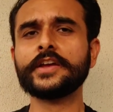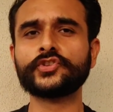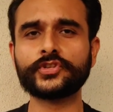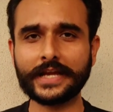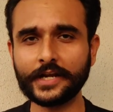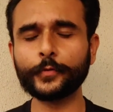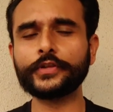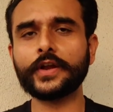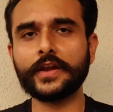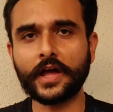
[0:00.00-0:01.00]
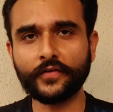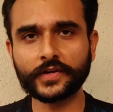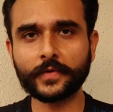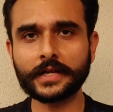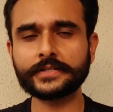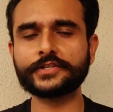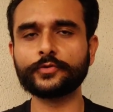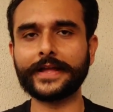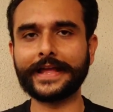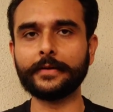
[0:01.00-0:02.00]
Share it with your loved ones
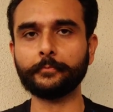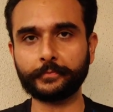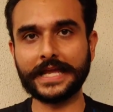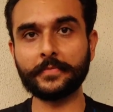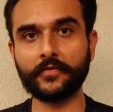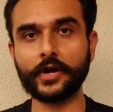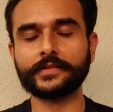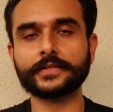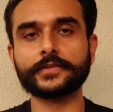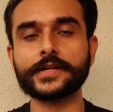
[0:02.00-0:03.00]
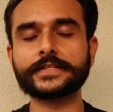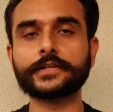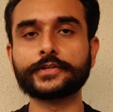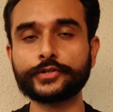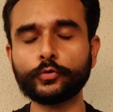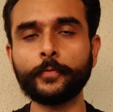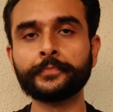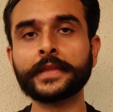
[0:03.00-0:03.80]
to help them avoid this risk too.